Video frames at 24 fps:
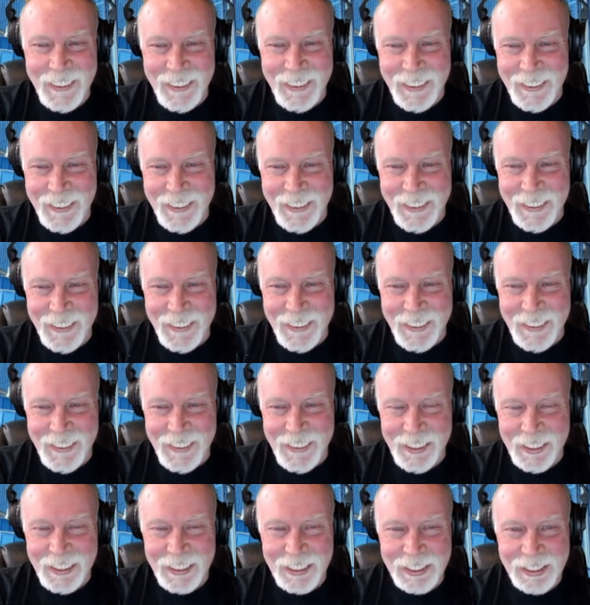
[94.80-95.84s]

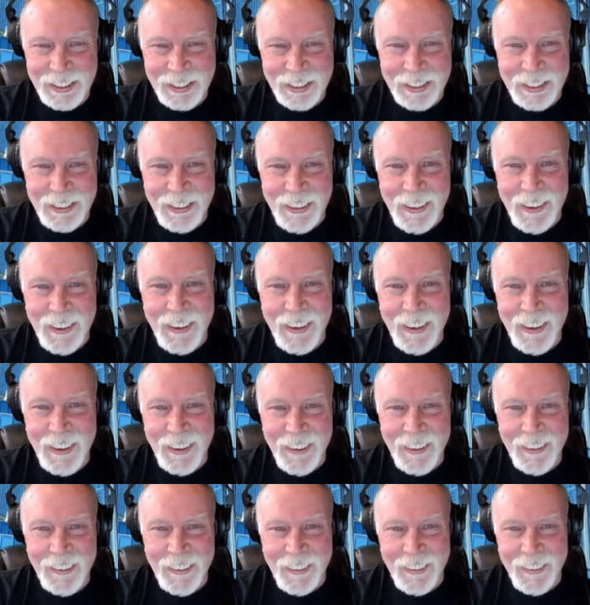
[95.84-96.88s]

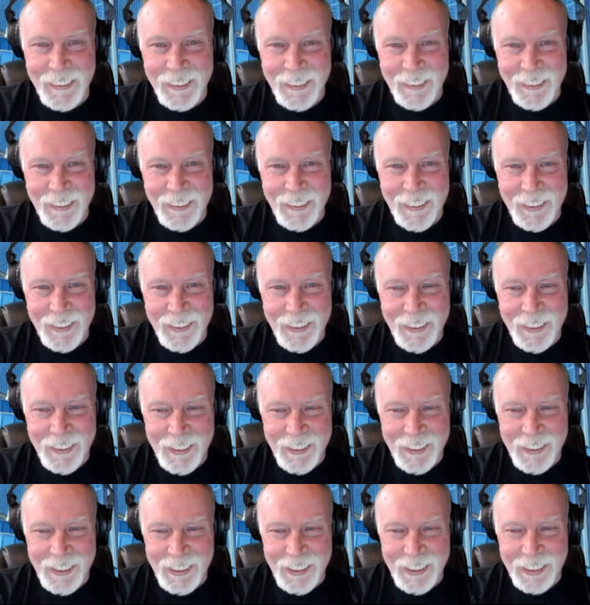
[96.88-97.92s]

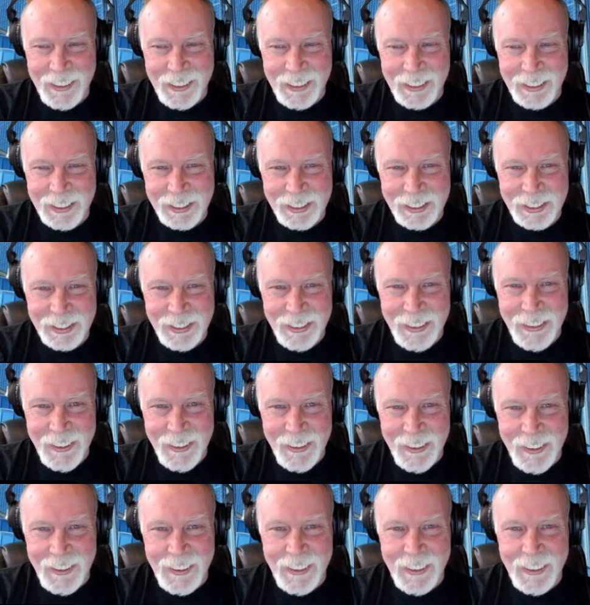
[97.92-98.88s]
(not speaking)